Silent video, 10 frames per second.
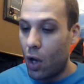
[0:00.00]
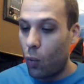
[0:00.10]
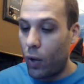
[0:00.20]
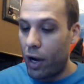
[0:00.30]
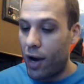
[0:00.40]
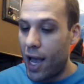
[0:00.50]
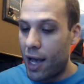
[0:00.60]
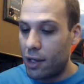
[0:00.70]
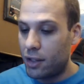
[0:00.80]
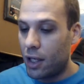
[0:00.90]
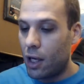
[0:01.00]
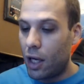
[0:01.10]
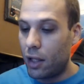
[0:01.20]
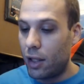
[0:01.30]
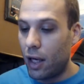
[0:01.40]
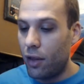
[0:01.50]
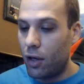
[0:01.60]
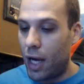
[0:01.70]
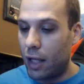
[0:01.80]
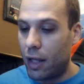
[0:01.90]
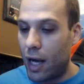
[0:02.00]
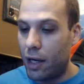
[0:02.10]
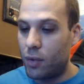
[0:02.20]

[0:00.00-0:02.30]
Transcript: Whereas, in the other headline, it was